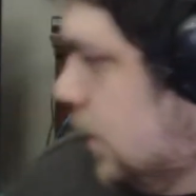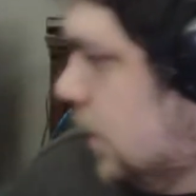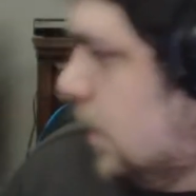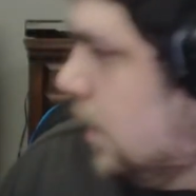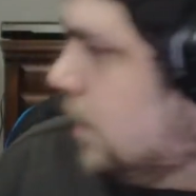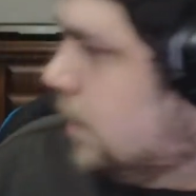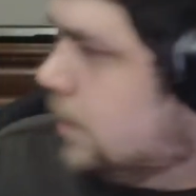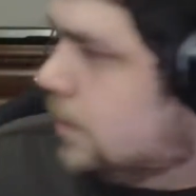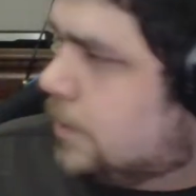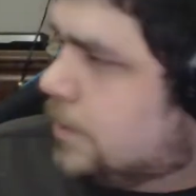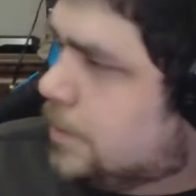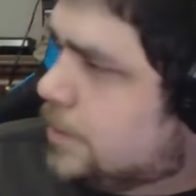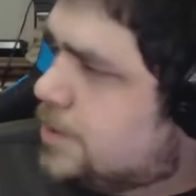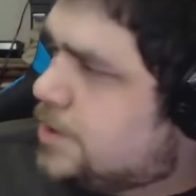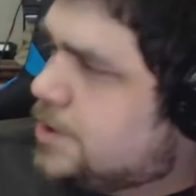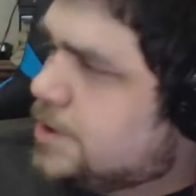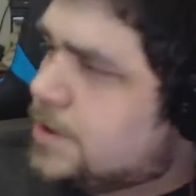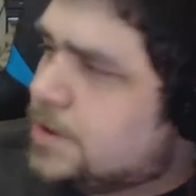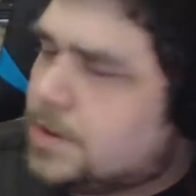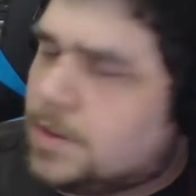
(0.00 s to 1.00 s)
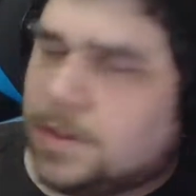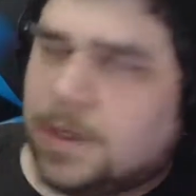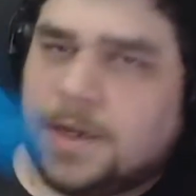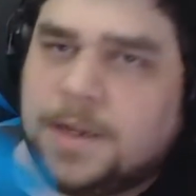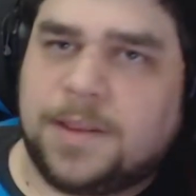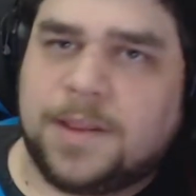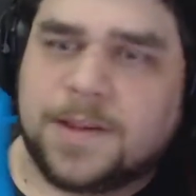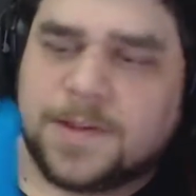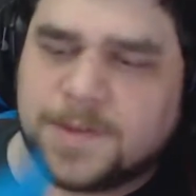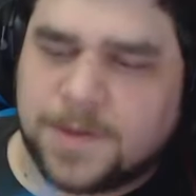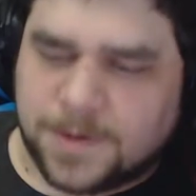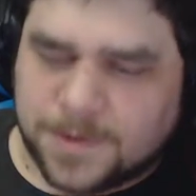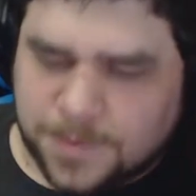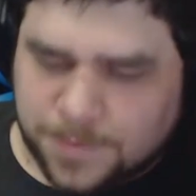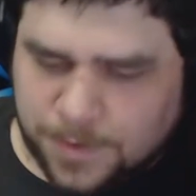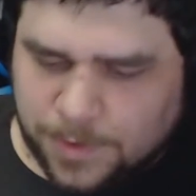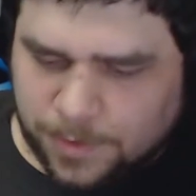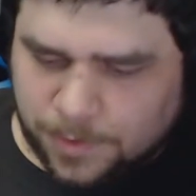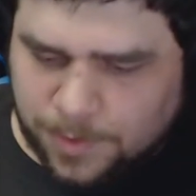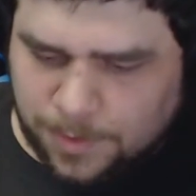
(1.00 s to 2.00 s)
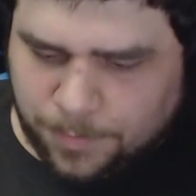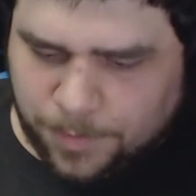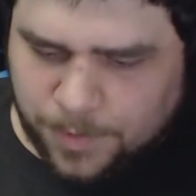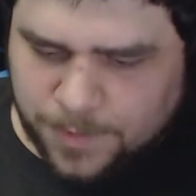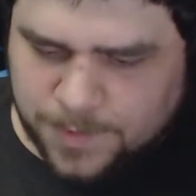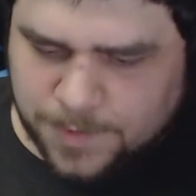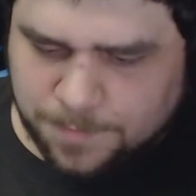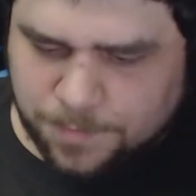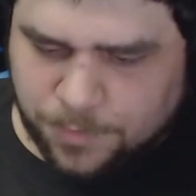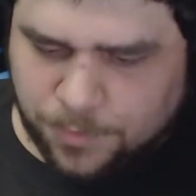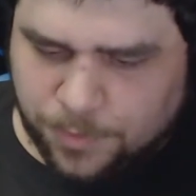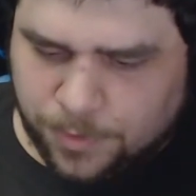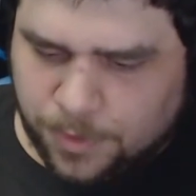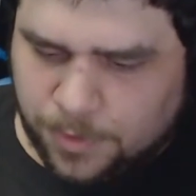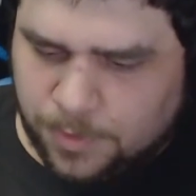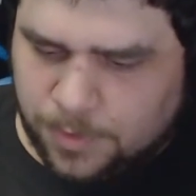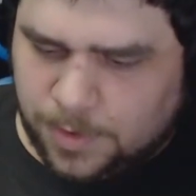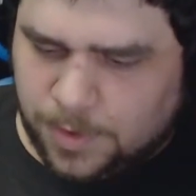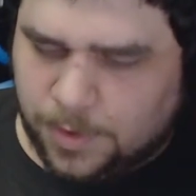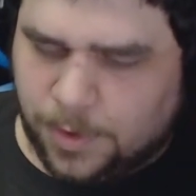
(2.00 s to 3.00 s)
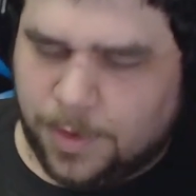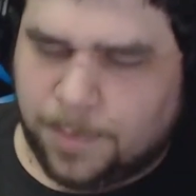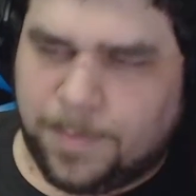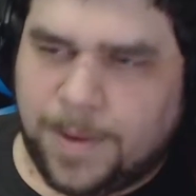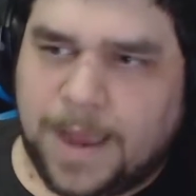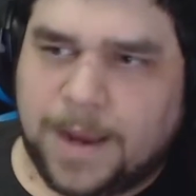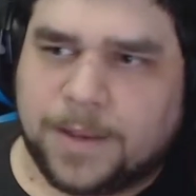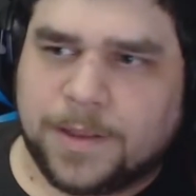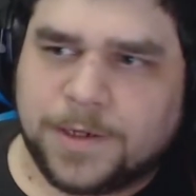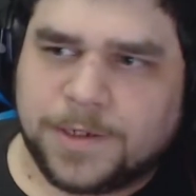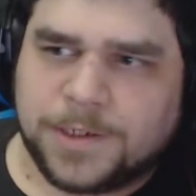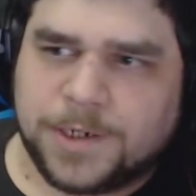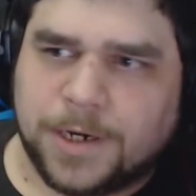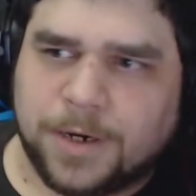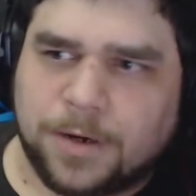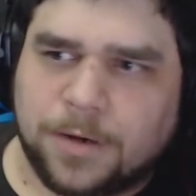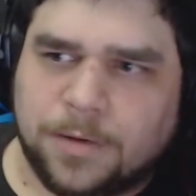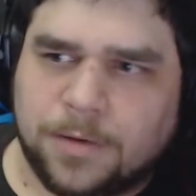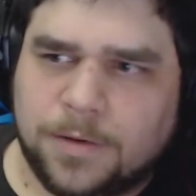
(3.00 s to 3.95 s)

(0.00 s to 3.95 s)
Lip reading: the cushion. I think it's also on the lumbar support and on the back of the chair.